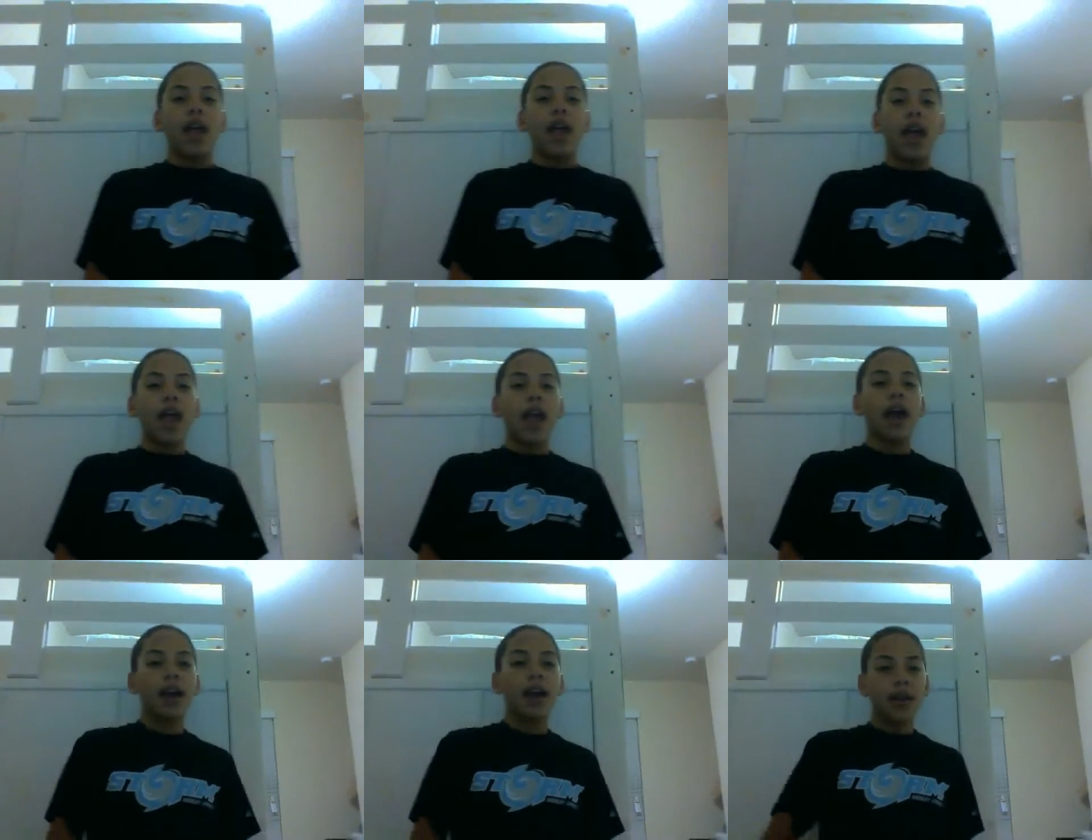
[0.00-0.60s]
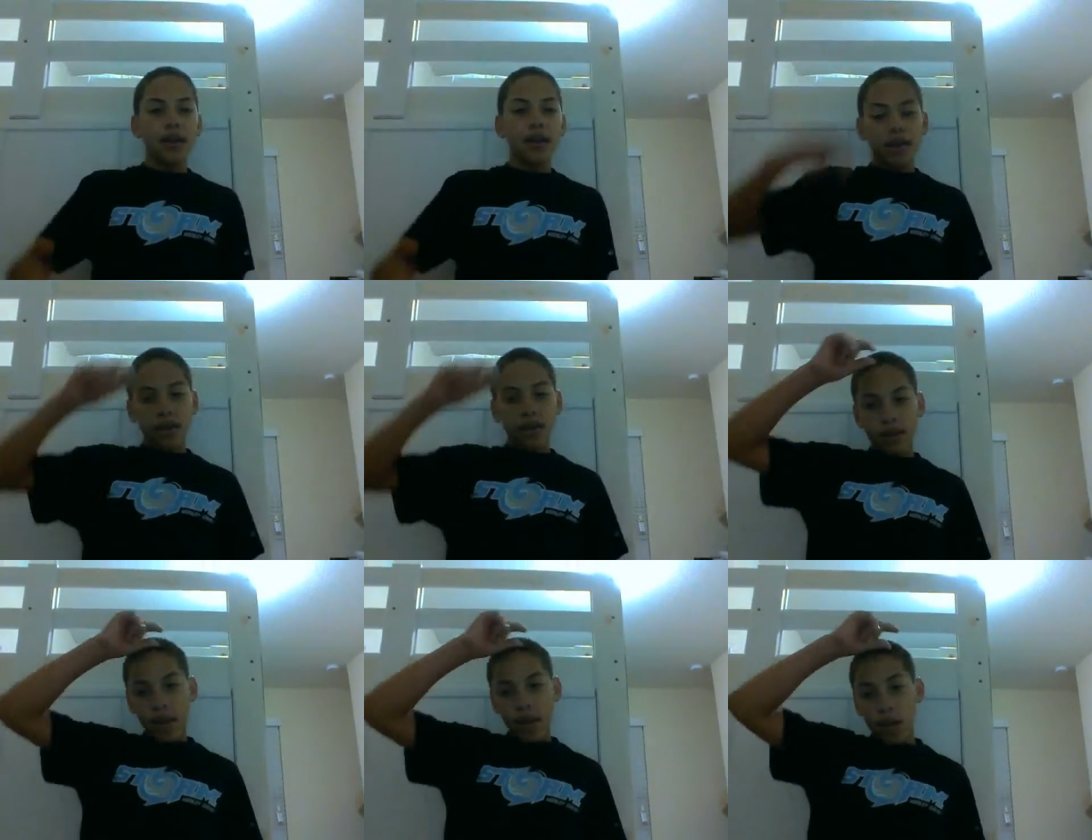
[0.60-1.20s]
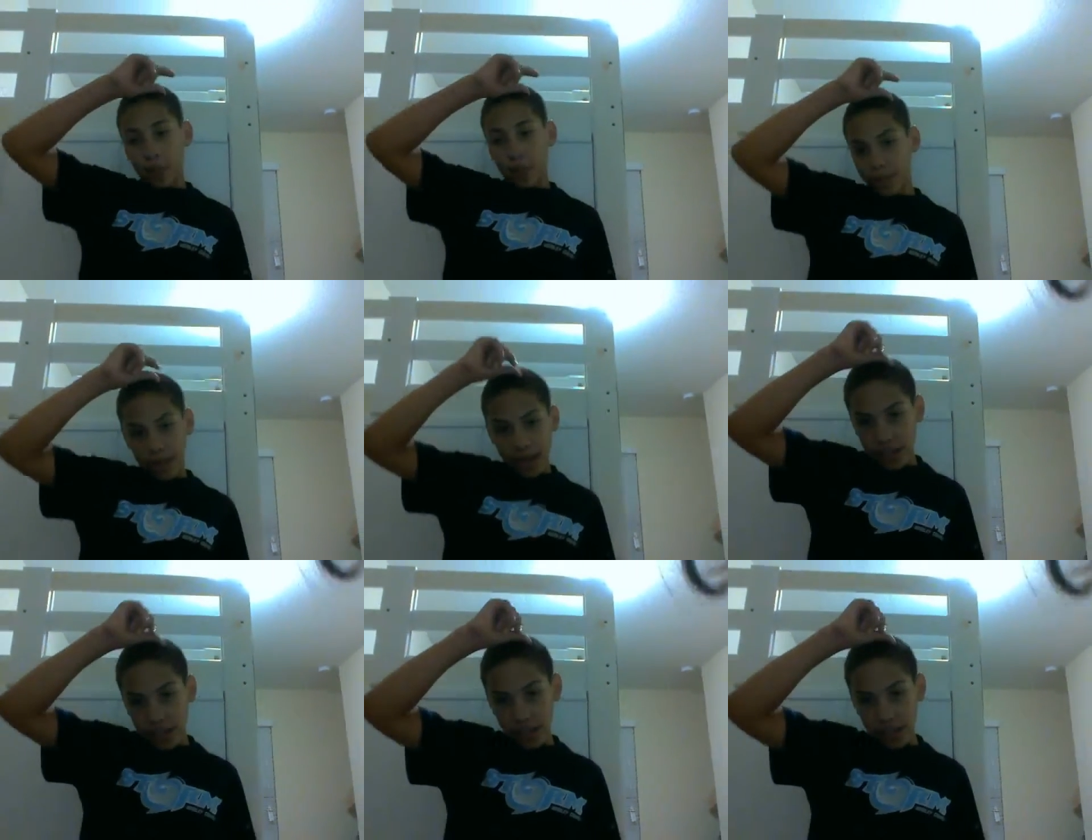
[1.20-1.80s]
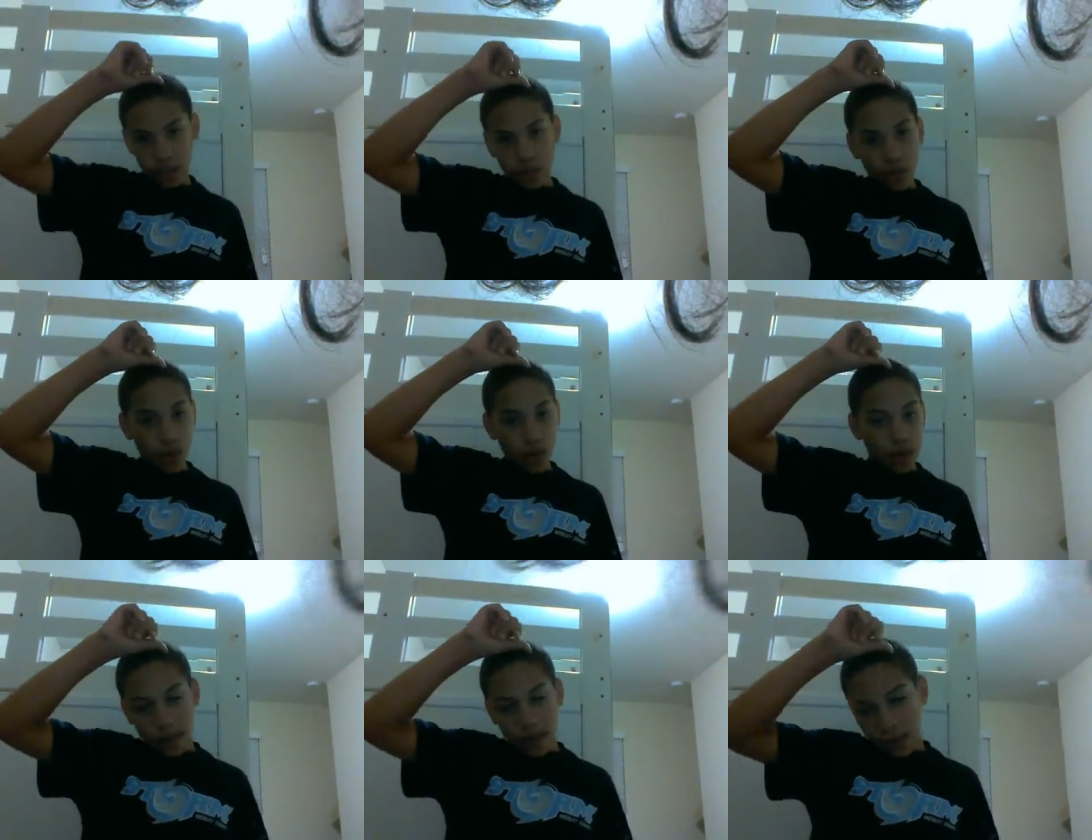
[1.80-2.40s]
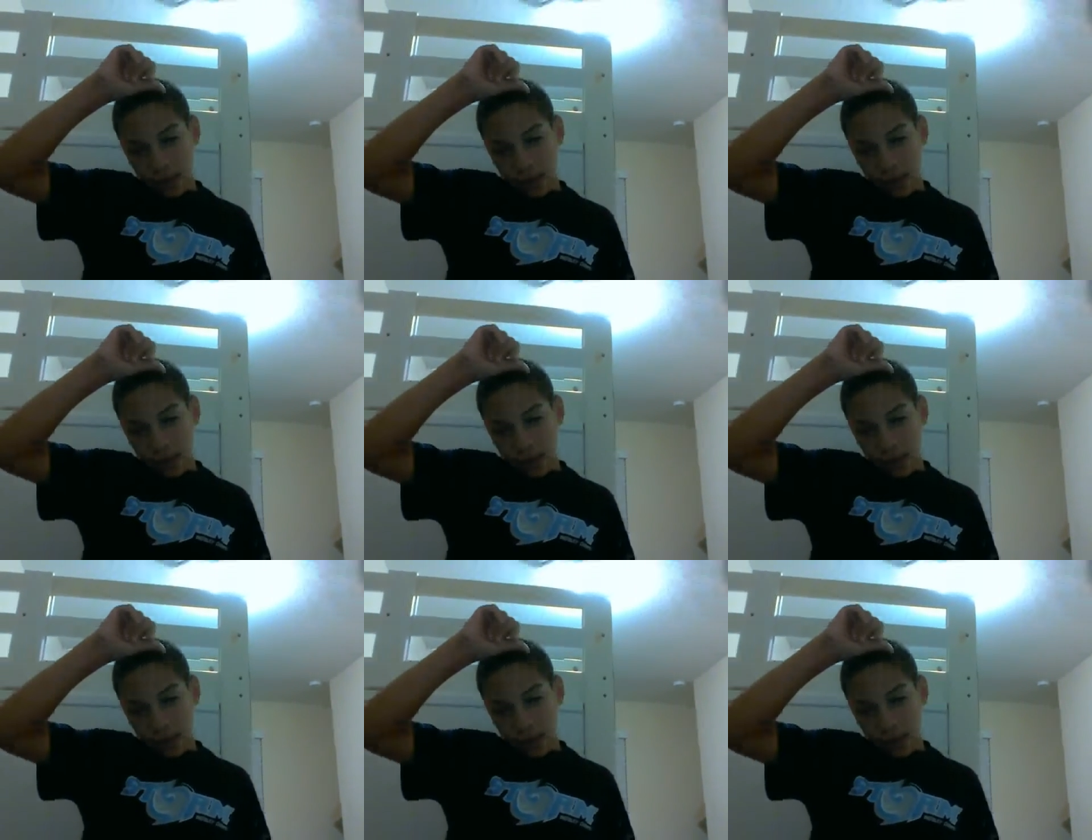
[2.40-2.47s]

And I hope you guys enjoy.